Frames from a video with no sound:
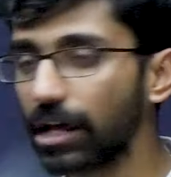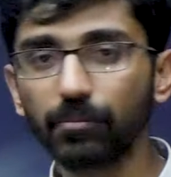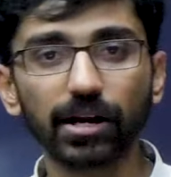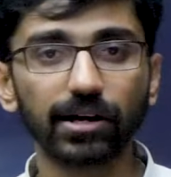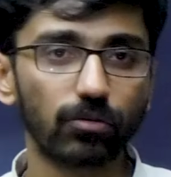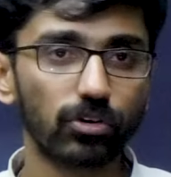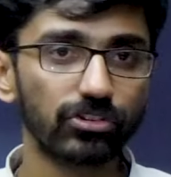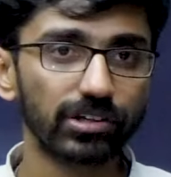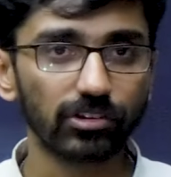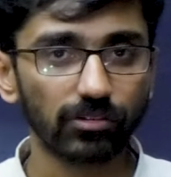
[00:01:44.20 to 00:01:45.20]
10 marker
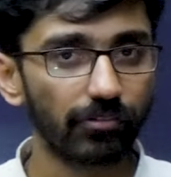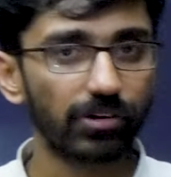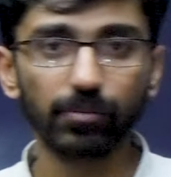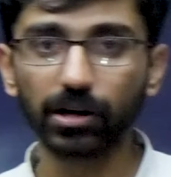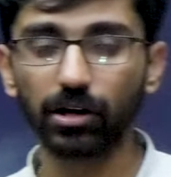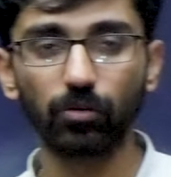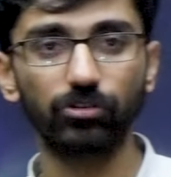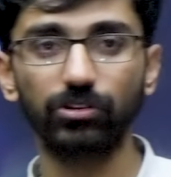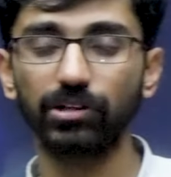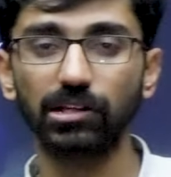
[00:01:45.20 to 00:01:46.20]
questions also, 15 marker
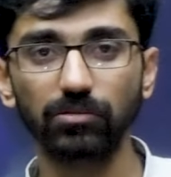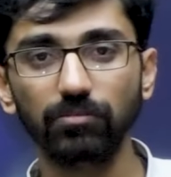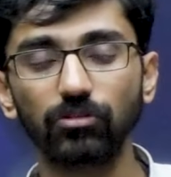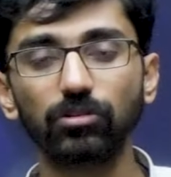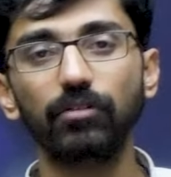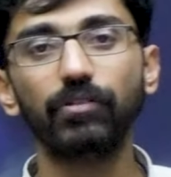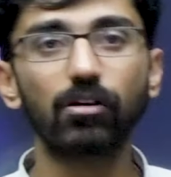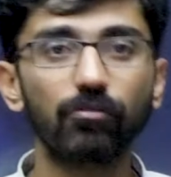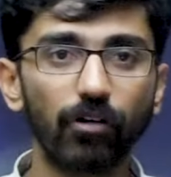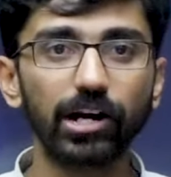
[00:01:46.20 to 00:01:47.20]
questions also. So somewhere
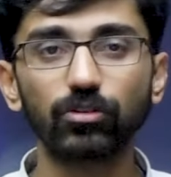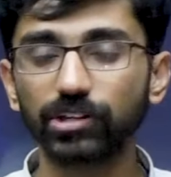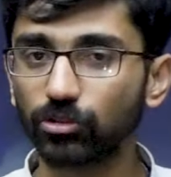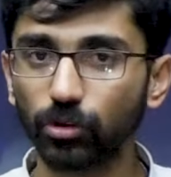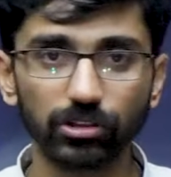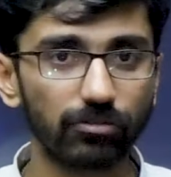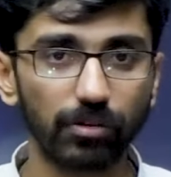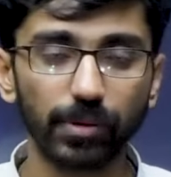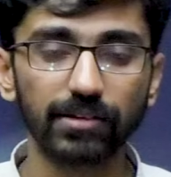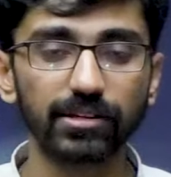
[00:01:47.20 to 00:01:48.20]
around 5 to 6 questions will
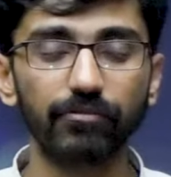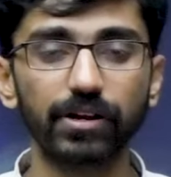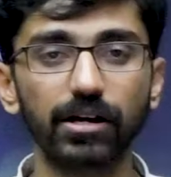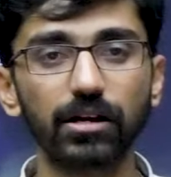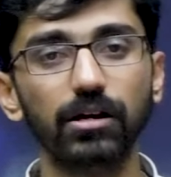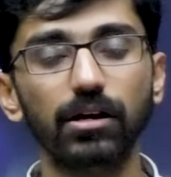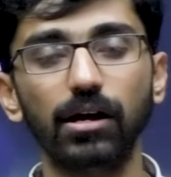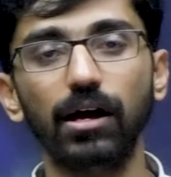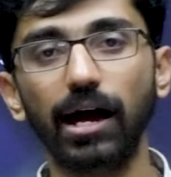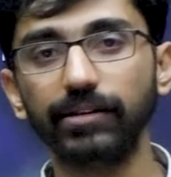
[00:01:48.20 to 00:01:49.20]
be asked every year,
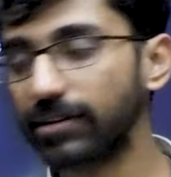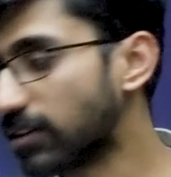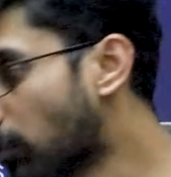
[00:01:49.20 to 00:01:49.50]
and that is